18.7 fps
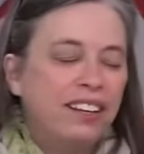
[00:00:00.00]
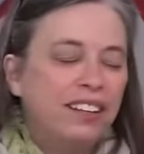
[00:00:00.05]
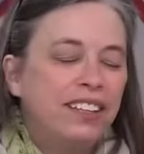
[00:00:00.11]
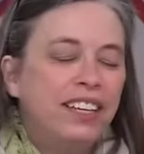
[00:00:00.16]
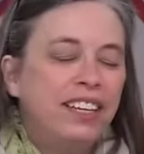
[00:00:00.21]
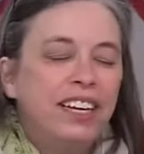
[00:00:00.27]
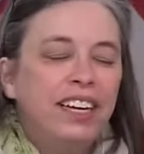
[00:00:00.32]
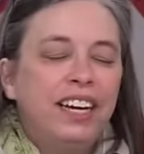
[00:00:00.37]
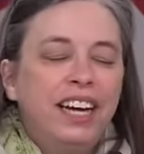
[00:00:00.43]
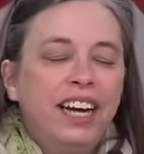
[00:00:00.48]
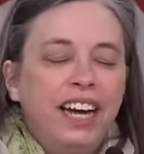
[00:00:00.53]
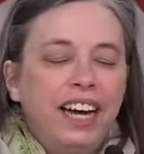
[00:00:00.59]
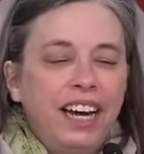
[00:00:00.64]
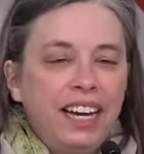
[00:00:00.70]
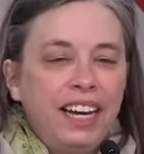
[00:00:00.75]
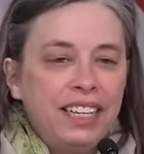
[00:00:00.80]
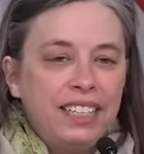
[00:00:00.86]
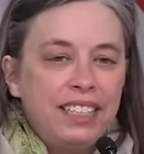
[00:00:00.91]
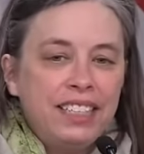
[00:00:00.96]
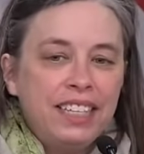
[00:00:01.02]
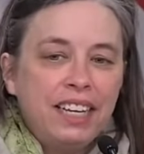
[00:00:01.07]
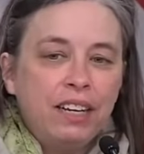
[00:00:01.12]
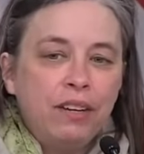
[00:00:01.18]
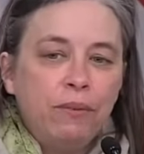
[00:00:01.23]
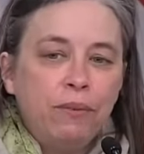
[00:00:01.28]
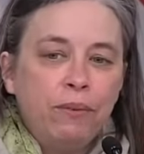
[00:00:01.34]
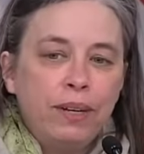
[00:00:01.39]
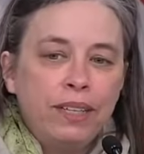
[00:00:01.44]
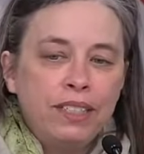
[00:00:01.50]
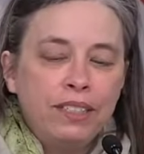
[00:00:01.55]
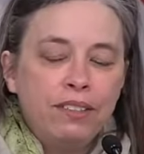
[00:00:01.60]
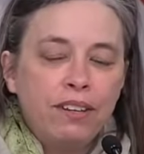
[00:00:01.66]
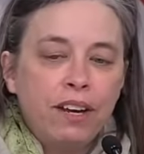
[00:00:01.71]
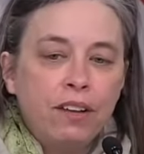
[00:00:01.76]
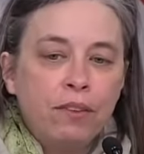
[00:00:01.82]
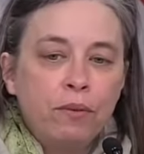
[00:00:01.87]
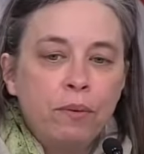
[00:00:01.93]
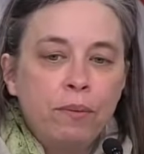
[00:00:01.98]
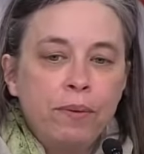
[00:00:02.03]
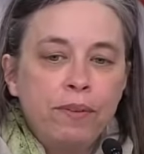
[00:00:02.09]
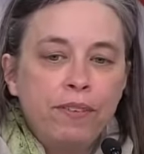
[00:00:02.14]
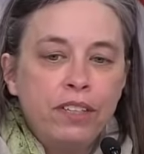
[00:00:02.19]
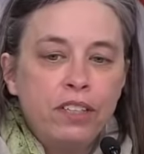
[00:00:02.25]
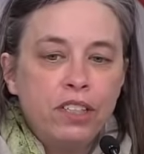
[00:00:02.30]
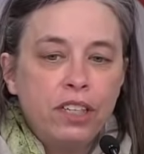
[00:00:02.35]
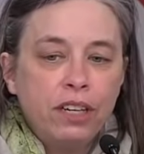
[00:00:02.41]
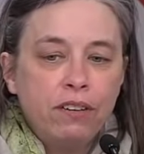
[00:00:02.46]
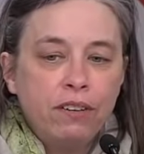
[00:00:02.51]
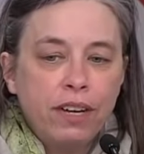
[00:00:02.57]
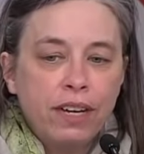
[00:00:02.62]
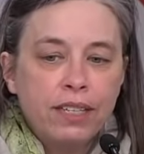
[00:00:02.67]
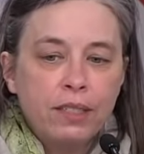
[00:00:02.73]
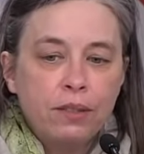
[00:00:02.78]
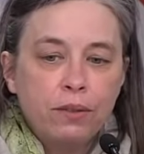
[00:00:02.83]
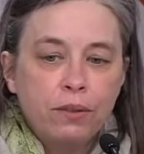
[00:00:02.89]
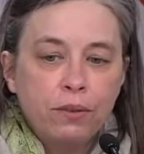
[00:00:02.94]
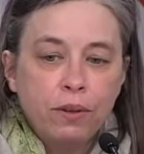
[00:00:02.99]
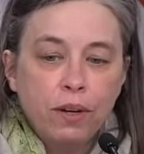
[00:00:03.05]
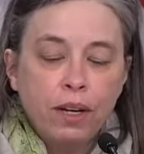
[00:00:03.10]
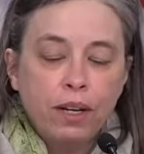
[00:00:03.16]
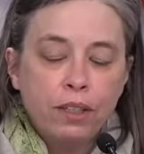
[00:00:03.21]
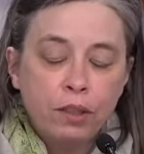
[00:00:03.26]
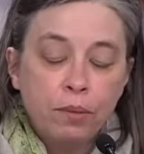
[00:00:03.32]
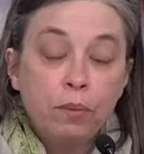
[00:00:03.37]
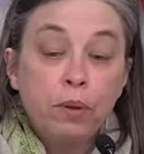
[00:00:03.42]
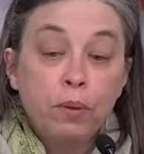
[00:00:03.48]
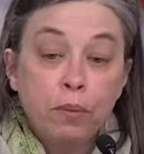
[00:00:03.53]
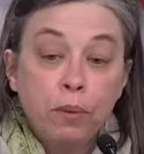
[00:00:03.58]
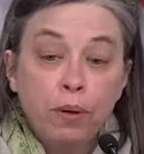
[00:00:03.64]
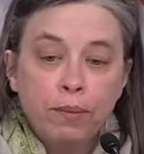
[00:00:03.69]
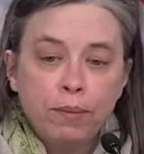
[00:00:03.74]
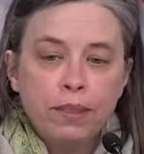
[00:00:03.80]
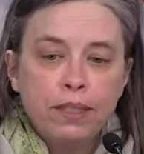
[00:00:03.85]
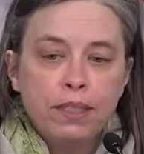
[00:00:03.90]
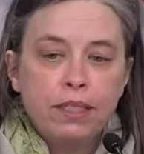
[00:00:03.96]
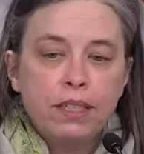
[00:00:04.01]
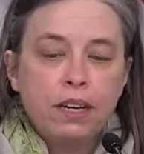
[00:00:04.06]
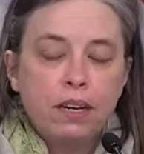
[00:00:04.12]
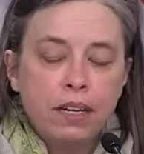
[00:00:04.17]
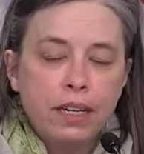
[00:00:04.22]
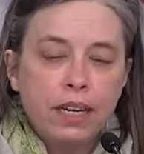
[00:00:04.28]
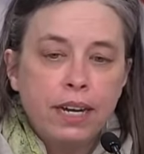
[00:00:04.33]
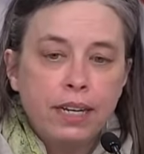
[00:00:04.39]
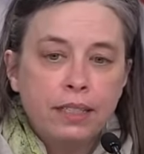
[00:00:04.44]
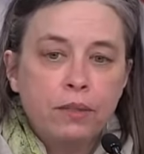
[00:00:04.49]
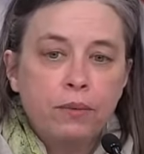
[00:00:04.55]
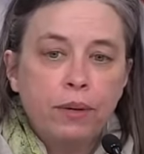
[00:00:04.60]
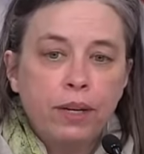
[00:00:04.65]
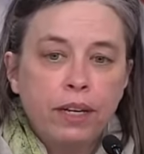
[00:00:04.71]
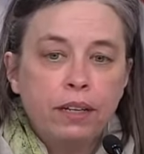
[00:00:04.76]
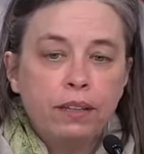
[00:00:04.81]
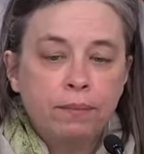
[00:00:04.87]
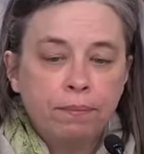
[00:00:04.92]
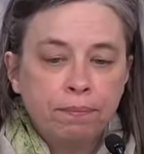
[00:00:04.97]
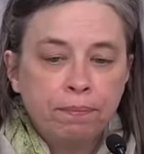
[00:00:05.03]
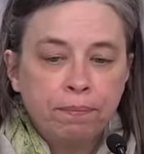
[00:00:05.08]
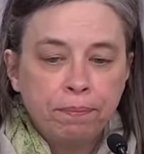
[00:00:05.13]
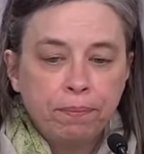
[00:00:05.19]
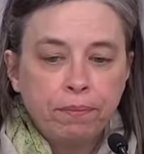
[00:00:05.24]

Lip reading: Health and Western Health will be reaching out next to book appointments starting next week